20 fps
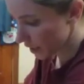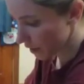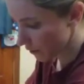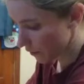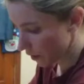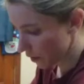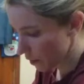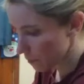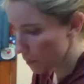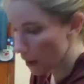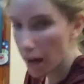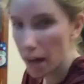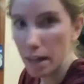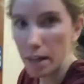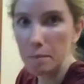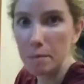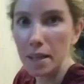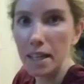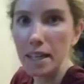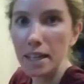very bottom,
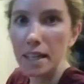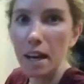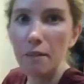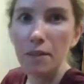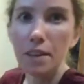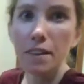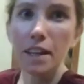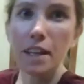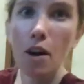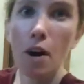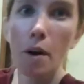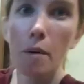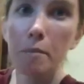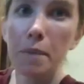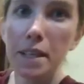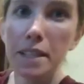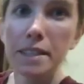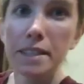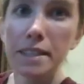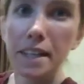getting everything all
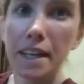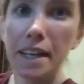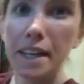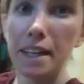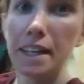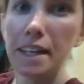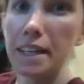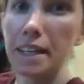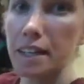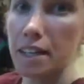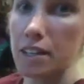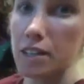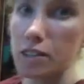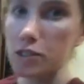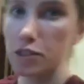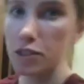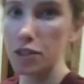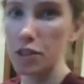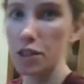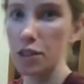mixed in and
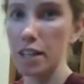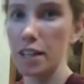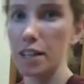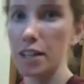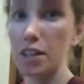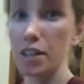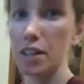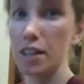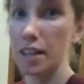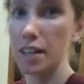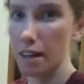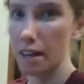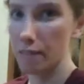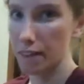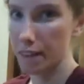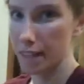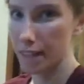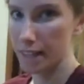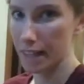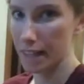stirred in good and
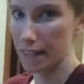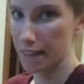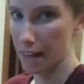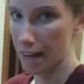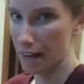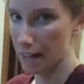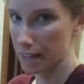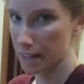everything like that.